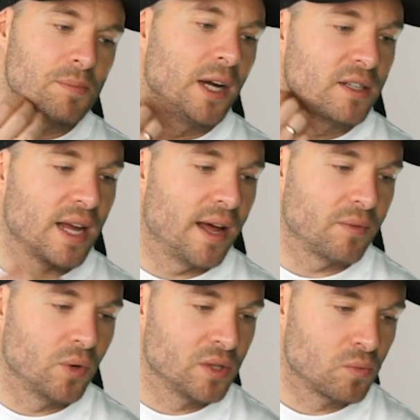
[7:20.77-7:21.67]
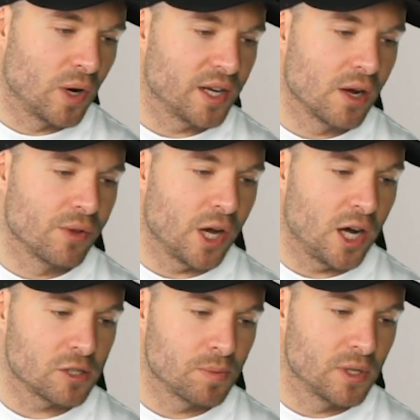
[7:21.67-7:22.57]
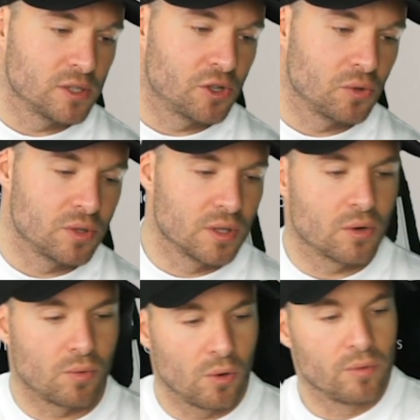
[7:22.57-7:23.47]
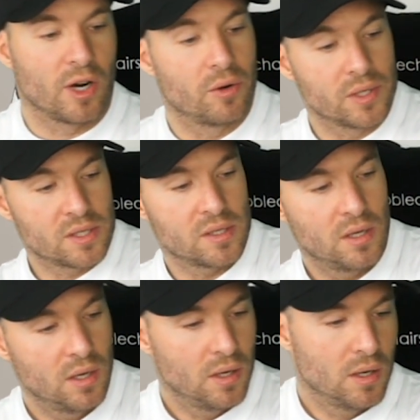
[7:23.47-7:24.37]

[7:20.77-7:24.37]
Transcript: says, my dad is right now in the hospital due to the coronavirus.